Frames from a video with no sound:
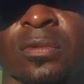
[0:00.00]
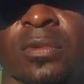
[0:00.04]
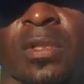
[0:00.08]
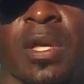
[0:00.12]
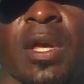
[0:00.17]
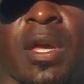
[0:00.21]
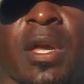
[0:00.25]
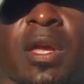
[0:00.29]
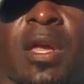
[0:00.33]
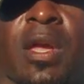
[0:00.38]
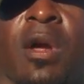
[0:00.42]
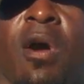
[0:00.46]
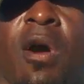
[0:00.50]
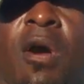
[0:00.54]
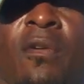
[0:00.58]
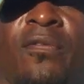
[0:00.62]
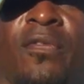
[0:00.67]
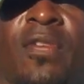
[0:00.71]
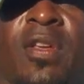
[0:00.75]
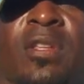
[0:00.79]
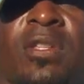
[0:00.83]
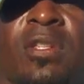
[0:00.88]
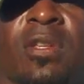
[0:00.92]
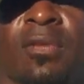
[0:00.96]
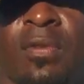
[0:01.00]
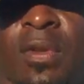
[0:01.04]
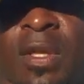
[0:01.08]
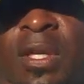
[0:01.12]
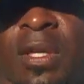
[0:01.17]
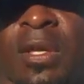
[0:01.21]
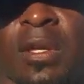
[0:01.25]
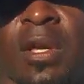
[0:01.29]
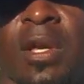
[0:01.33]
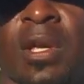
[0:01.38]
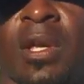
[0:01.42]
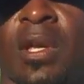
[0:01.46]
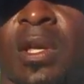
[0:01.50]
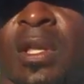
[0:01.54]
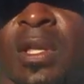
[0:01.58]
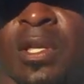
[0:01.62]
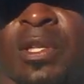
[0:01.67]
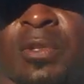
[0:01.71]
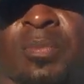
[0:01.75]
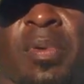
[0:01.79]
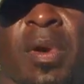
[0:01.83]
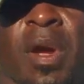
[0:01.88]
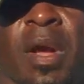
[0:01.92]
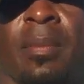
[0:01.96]
Okay? Offensively,
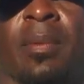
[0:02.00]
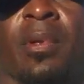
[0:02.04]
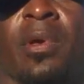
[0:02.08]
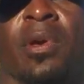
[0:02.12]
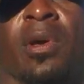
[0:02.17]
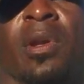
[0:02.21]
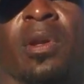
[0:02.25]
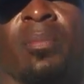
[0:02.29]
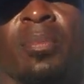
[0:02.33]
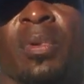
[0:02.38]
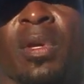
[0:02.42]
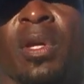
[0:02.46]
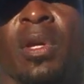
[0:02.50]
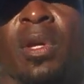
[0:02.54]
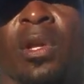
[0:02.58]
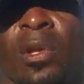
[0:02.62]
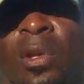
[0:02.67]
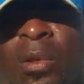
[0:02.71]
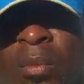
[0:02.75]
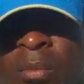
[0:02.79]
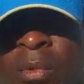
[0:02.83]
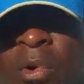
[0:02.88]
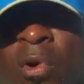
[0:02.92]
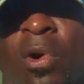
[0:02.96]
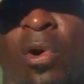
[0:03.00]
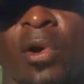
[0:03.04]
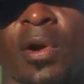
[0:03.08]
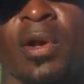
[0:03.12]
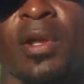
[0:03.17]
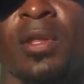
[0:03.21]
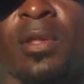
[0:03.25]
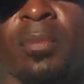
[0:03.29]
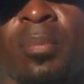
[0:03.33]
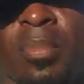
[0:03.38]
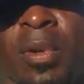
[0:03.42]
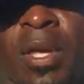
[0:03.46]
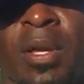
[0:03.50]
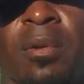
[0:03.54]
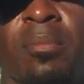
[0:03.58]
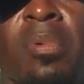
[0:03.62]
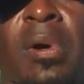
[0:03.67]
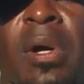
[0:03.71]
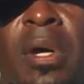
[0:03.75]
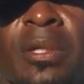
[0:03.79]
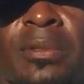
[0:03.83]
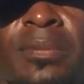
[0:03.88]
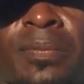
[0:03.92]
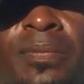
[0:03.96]
there's probably going to be a little more in the
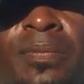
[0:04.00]
playbook.